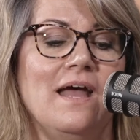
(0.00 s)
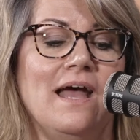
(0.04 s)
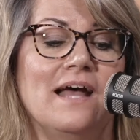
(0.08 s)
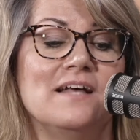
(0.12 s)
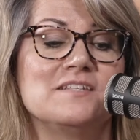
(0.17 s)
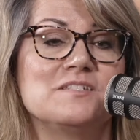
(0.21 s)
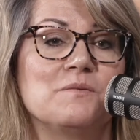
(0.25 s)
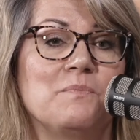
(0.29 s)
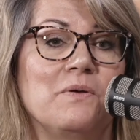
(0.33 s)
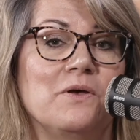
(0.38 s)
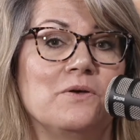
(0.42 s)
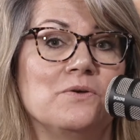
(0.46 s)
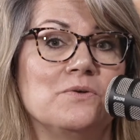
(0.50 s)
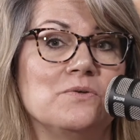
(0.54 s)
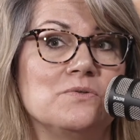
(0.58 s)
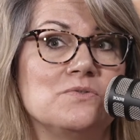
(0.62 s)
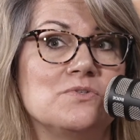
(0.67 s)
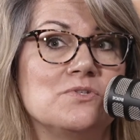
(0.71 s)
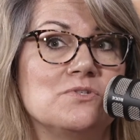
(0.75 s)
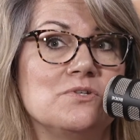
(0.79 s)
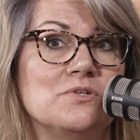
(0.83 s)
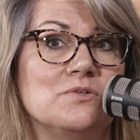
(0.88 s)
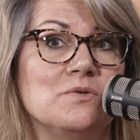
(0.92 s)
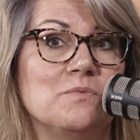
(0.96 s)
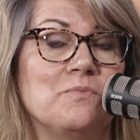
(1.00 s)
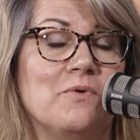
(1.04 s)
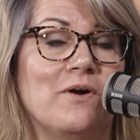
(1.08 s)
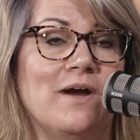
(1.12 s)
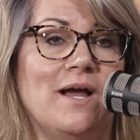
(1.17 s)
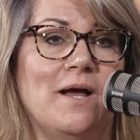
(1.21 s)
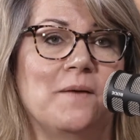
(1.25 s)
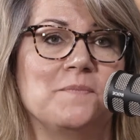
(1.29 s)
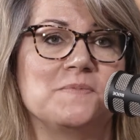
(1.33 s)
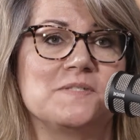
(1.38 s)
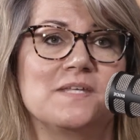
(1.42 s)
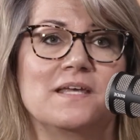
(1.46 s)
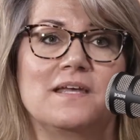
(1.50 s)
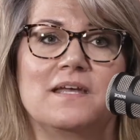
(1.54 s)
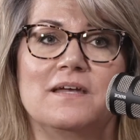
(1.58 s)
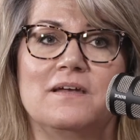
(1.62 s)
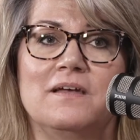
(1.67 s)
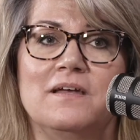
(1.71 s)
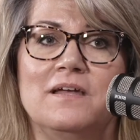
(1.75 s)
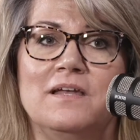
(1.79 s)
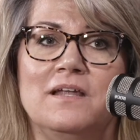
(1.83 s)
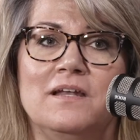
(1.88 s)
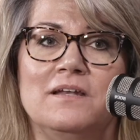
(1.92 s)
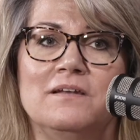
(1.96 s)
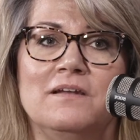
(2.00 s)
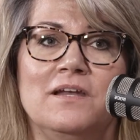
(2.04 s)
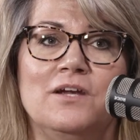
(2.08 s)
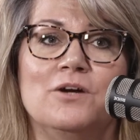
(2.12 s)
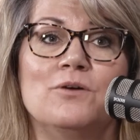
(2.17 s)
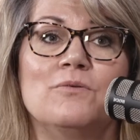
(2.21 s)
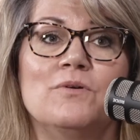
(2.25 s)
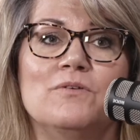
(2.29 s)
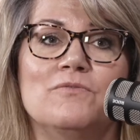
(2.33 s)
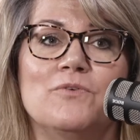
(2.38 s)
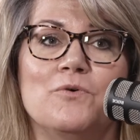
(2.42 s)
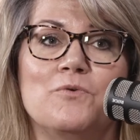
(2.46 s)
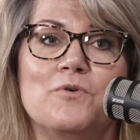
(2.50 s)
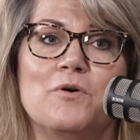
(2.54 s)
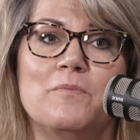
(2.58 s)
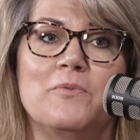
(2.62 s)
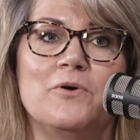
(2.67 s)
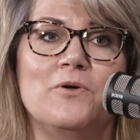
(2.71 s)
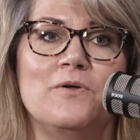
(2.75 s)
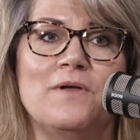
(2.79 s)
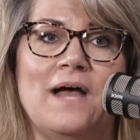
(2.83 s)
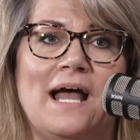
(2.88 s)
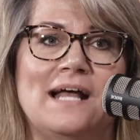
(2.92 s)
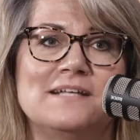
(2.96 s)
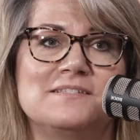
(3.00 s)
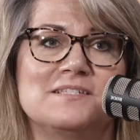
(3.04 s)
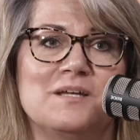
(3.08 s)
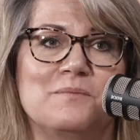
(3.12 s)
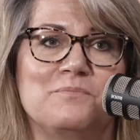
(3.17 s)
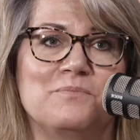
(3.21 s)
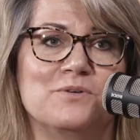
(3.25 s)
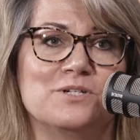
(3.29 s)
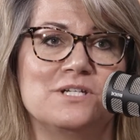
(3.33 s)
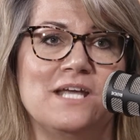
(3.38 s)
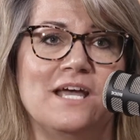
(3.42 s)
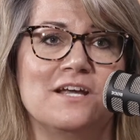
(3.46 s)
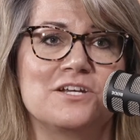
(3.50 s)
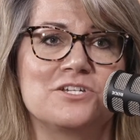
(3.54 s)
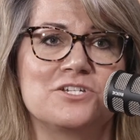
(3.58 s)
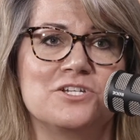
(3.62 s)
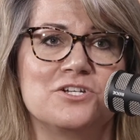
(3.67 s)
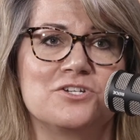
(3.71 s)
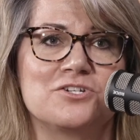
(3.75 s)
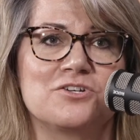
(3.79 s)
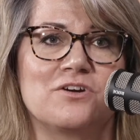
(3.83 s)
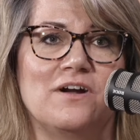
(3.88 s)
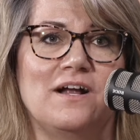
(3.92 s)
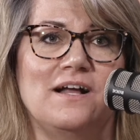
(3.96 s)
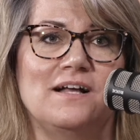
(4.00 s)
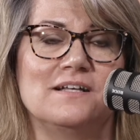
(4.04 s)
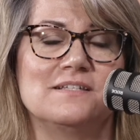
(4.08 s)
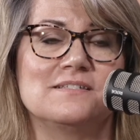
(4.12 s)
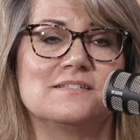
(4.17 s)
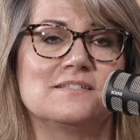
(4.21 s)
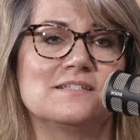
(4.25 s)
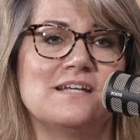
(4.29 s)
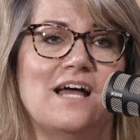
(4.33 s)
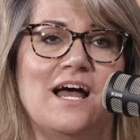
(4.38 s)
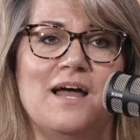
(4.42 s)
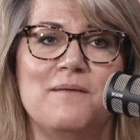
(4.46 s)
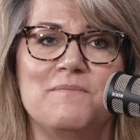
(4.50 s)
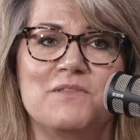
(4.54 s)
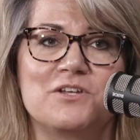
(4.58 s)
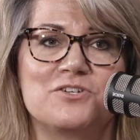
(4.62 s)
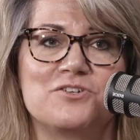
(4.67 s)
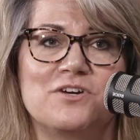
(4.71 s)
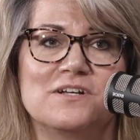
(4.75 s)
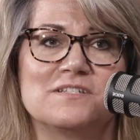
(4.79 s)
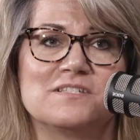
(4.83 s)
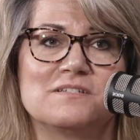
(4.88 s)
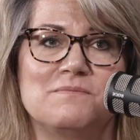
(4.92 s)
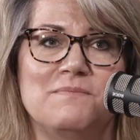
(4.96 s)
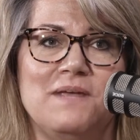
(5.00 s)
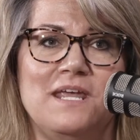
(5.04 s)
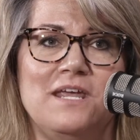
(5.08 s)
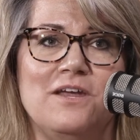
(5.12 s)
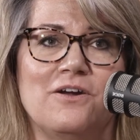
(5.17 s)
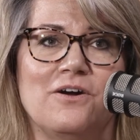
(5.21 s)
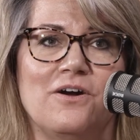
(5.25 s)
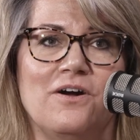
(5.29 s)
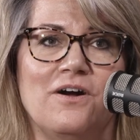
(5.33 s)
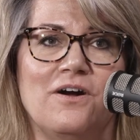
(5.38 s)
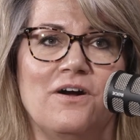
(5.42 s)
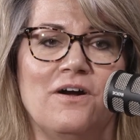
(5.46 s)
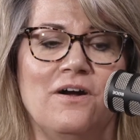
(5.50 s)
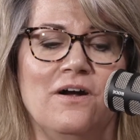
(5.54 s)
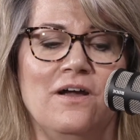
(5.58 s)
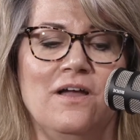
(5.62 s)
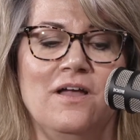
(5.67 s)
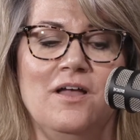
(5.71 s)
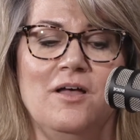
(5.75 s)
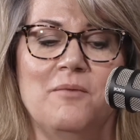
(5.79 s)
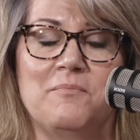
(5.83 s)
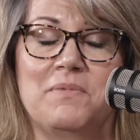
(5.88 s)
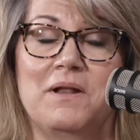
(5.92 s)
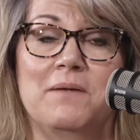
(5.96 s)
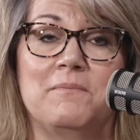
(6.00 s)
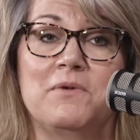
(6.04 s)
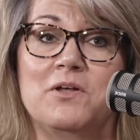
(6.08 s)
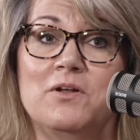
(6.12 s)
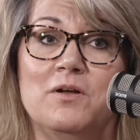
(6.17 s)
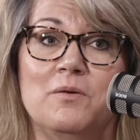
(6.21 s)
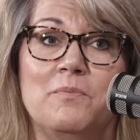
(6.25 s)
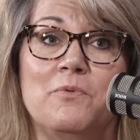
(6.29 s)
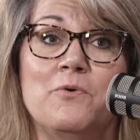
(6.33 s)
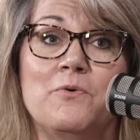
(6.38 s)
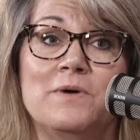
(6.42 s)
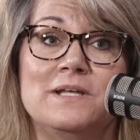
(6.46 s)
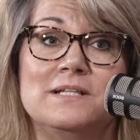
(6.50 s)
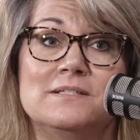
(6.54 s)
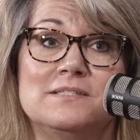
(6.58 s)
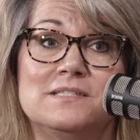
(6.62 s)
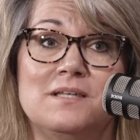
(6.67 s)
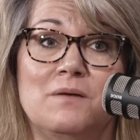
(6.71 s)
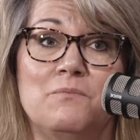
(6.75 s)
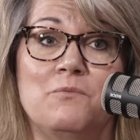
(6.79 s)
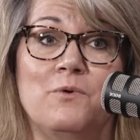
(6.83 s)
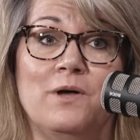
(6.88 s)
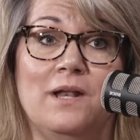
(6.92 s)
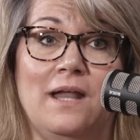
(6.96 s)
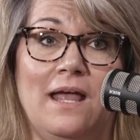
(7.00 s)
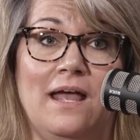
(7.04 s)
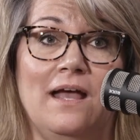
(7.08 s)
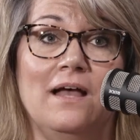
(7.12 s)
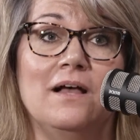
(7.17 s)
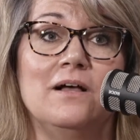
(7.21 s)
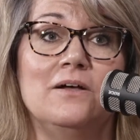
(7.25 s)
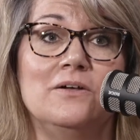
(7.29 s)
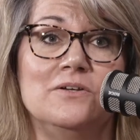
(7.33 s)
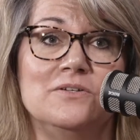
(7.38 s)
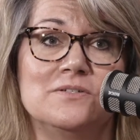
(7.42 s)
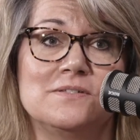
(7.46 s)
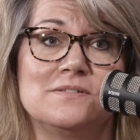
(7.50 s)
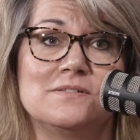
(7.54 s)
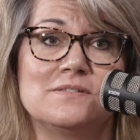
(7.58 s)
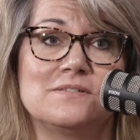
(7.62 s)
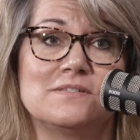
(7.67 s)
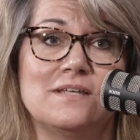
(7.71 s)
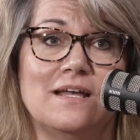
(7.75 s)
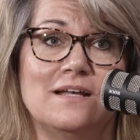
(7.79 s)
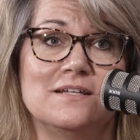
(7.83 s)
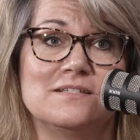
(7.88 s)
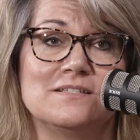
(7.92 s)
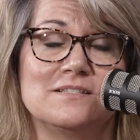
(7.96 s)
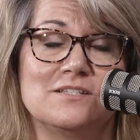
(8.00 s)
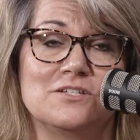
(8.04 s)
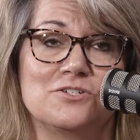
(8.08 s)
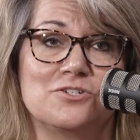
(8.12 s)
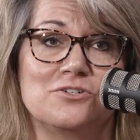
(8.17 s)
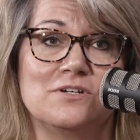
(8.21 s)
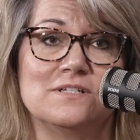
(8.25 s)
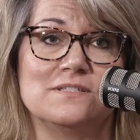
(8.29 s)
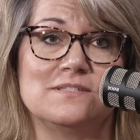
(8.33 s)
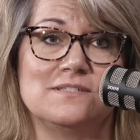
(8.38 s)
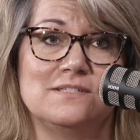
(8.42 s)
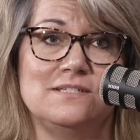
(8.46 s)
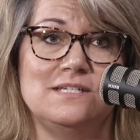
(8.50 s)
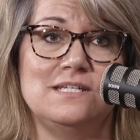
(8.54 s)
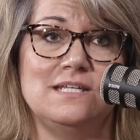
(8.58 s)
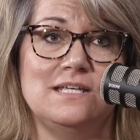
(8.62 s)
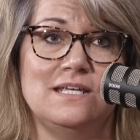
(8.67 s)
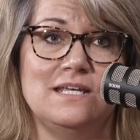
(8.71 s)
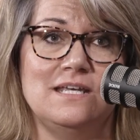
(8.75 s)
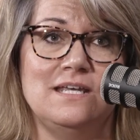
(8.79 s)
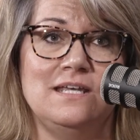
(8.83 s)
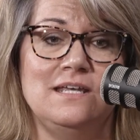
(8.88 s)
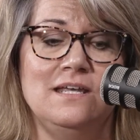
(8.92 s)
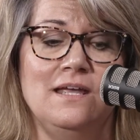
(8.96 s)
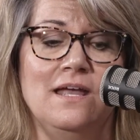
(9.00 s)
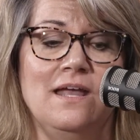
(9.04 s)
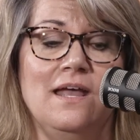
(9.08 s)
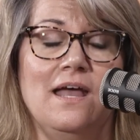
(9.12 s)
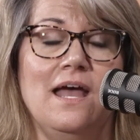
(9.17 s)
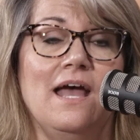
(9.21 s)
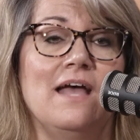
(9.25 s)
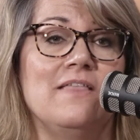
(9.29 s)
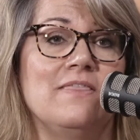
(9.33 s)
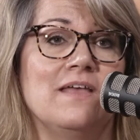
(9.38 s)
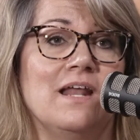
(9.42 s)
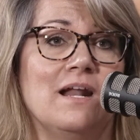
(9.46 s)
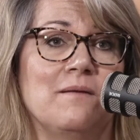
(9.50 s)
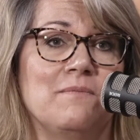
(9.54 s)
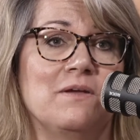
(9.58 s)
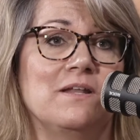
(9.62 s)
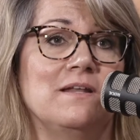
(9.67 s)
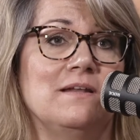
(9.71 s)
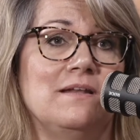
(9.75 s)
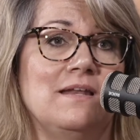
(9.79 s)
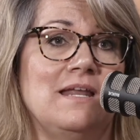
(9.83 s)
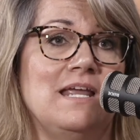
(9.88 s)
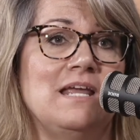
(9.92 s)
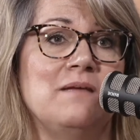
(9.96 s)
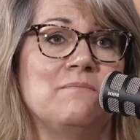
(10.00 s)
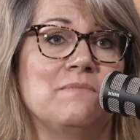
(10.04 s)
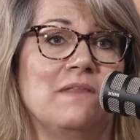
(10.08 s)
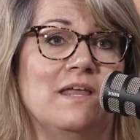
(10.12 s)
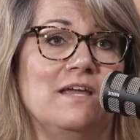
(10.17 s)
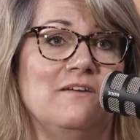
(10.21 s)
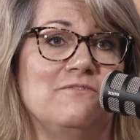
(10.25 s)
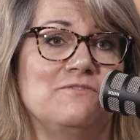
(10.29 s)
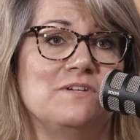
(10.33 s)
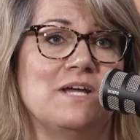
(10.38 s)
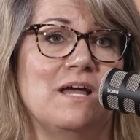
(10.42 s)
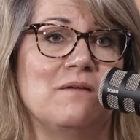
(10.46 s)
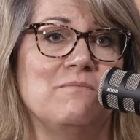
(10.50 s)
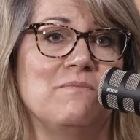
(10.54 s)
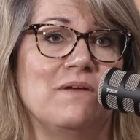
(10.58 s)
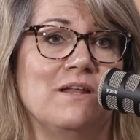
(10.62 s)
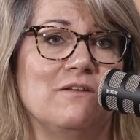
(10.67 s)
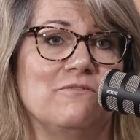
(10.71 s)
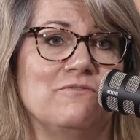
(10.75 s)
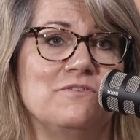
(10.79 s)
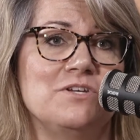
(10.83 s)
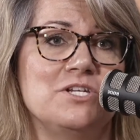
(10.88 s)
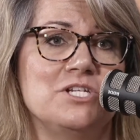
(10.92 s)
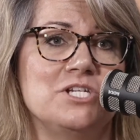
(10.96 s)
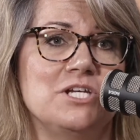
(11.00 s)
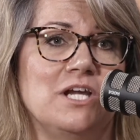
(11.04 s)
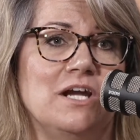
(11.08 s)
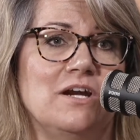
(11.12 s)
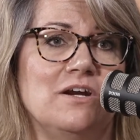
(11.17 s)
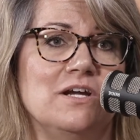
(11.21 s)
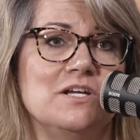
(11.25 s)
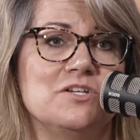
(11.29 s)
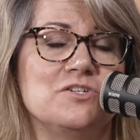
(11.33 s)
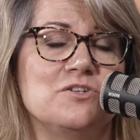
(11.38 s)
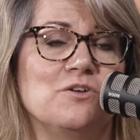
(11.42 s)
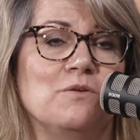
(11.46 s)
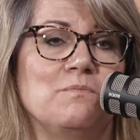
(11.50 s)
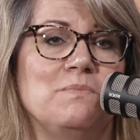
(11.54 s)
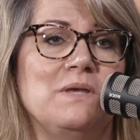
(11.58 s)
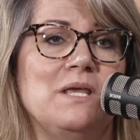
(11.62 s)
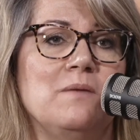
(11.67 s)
As opposed to perhaps like an irrevocable asset protection trust, I'm the trust maker, but I'm going to appoint someone else as the trustee, and then I'm going to name lifetime beneficiaries,